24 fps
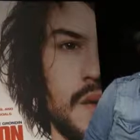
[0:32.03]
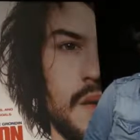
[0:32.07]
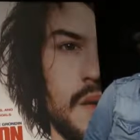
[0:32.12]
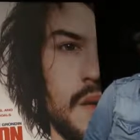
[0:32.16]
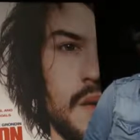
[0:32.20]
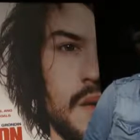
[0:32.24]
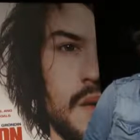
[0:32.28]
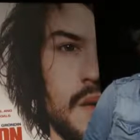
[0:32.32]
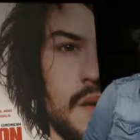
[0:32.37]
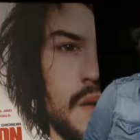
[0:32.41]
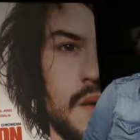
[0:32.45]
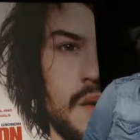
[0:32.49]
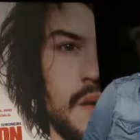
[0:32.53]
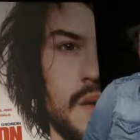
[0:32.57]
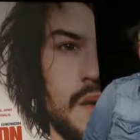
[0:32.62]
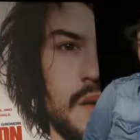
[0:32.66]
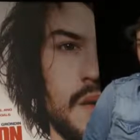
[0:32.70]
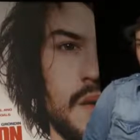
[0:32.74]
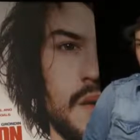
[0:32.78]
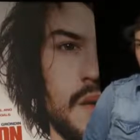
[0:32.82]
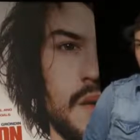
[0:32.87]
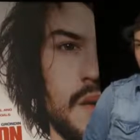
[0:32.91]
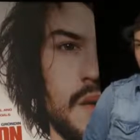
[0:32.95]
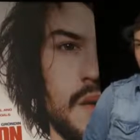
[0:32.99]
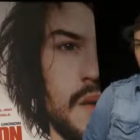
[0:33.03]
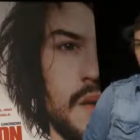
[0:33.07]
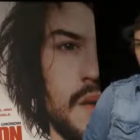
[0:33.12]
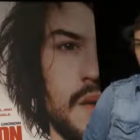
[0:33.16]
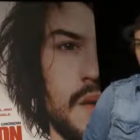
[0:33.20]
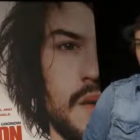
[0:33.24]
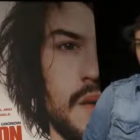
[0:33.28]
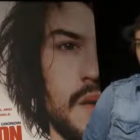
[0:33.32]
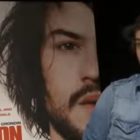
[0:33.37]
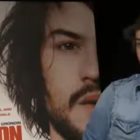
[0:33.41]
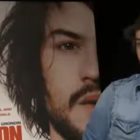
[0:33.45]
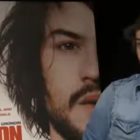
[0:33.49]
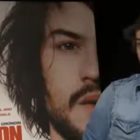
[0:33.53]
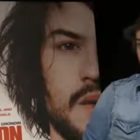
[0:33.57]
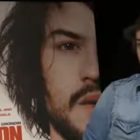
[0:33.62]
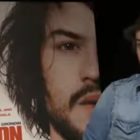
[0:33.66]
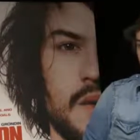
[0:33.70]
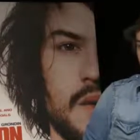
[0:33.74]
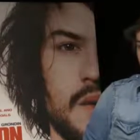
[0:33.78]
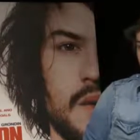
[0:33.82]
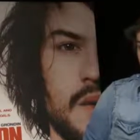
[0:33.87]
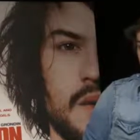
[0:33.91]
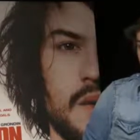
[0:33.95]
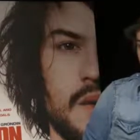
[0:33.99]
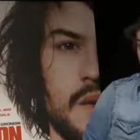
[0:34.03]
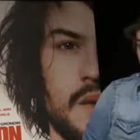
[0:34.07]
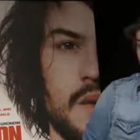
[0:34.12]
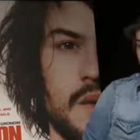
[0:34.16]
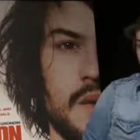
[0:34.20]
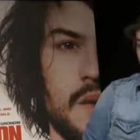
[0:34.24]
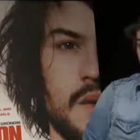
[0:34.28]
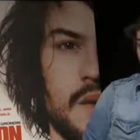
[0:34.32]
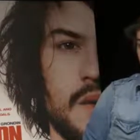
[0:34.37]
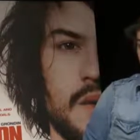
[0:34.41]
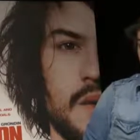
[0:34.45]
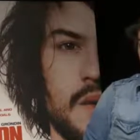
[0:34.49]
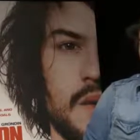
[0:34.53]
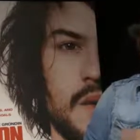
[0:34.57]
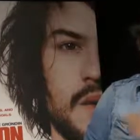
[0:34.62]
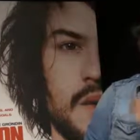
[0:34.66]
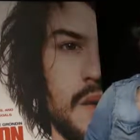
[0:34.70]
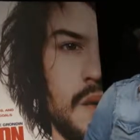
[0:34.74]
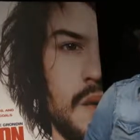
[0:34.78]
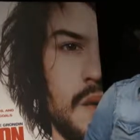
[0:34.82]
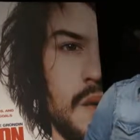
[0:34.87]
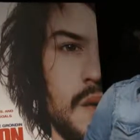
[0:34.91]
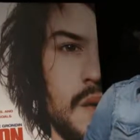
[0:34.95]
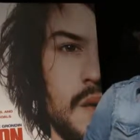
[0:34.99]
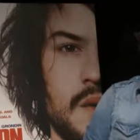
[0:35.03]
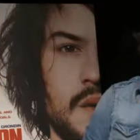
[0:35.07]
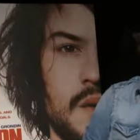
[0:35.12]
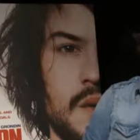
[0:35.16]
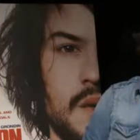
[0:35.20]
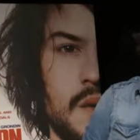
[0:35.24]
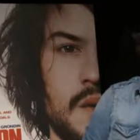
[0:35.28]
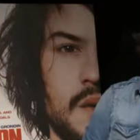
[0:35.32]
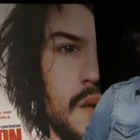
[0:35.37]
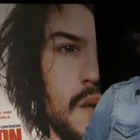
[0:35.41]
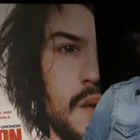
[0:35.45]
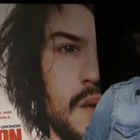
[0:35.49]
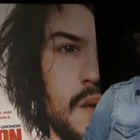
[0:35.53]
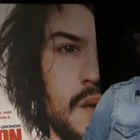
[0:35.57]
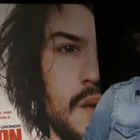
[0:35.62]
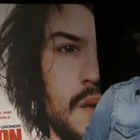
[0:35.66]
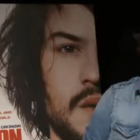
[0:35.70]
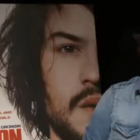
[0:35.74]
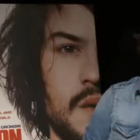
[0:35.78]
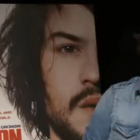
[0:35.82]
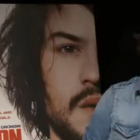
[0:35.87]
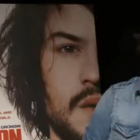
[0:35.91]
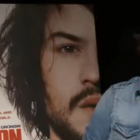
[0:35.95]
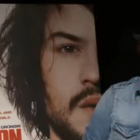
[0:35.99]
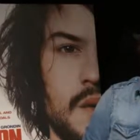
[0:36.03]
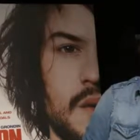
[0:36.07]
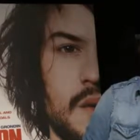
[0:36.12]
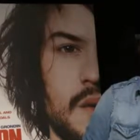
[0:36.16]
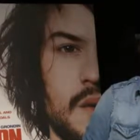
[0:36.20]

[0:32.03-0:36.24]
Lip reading: [no speech]